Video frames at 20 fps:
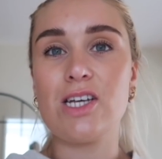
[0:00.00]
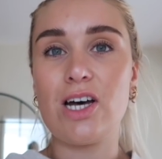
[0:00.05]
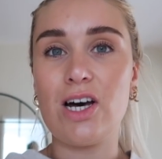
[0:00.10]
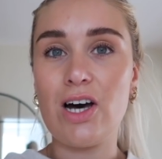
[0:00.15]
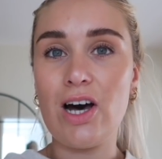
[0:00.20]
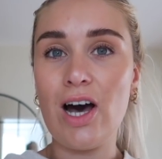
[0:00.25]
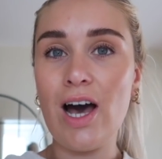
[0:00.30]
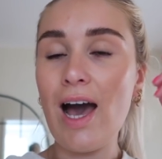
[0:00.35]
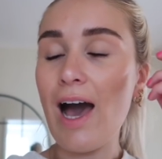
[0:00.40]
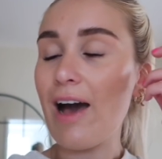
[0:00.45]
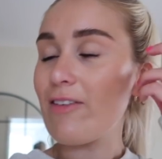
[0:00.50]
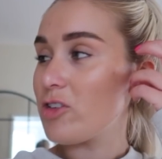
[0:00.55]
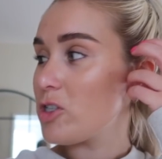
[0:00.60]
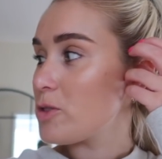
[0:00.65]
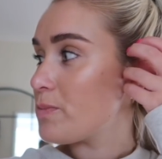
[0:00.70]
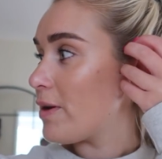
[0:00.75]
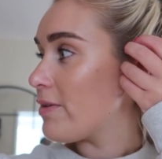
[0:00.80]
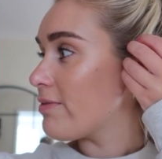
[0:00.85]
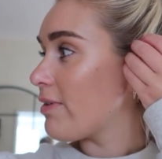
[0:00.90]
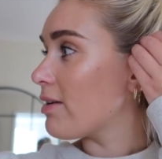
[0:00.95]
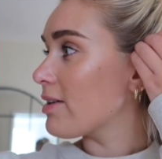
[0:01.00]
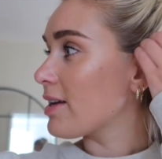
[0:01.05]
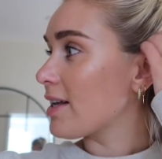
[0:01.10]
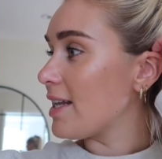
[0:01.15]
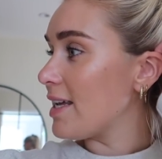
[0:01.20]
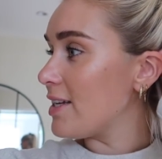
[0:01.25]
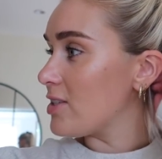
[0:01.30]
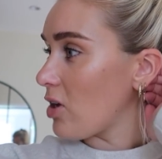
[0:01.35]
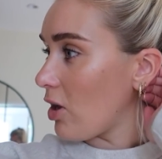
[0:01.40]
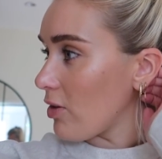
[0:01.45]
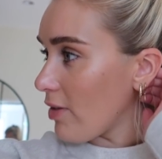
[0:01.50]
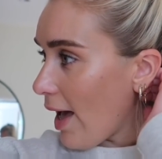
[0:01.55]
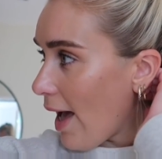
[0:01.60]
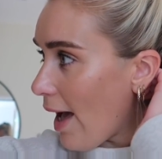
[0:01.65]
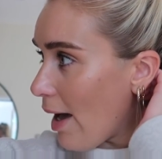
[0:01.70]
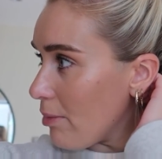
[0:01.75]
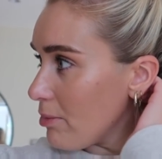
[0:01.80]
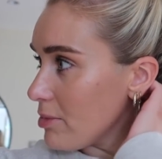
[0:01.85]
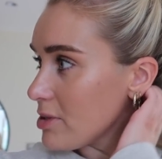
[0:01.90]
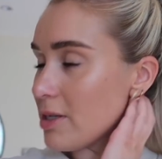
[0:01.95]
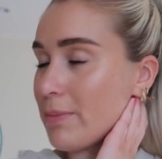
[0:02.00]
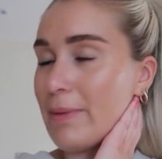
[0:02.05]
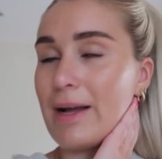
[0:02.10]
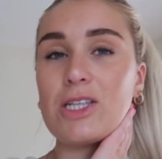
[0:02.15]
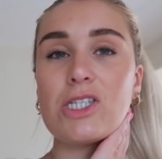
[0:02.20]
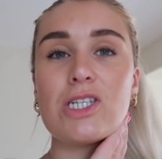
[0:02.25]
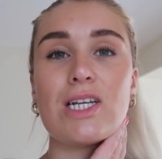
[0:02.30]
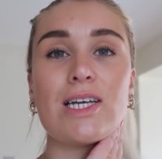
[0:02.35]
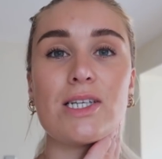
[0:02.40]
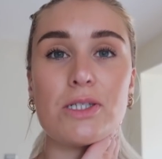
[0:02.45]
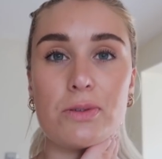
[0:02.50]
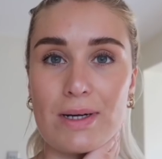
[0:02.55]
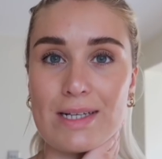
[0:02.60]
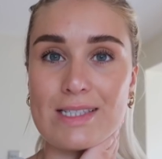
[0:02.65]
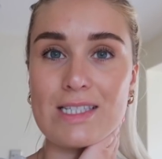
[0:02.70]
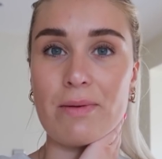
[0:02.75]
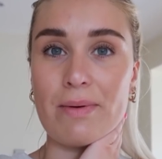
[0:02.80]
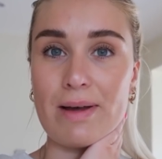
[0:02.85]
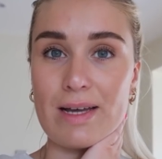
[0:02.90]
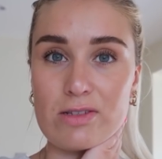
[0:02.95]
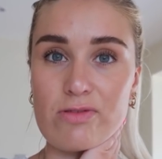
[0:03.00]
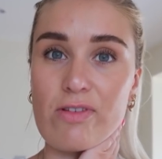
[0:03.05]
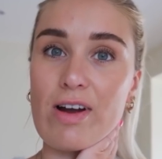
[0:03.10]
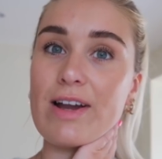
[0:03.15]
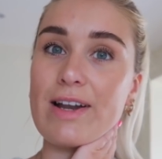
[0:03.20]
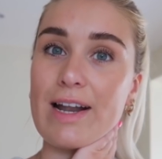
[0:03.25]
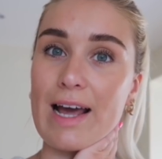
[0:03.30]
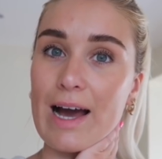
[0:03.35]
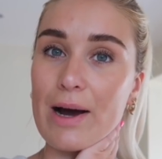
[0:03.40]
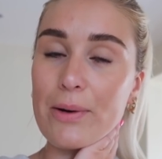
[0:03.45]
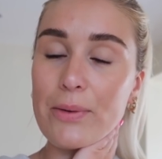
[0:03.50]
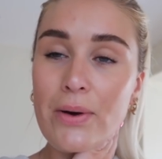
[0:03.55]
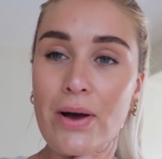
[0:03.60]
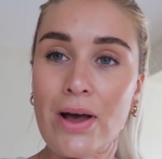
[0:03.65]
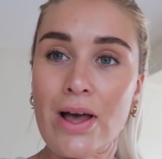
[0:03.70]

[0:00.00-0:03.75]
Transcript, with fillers: So I've just been around and cleaned all the house. I'm actually a sweaty mess right now.